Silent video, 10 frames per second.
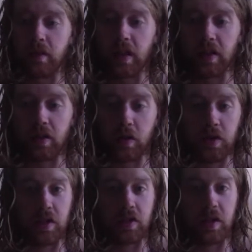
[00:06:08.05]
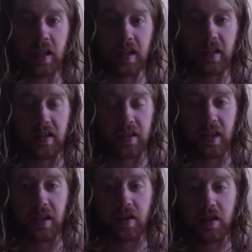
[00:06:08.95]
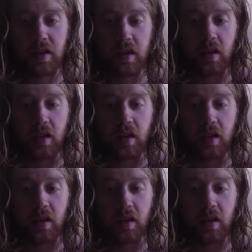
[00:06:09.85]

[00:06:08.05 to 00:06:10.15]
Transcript: as close as you could get to the stage,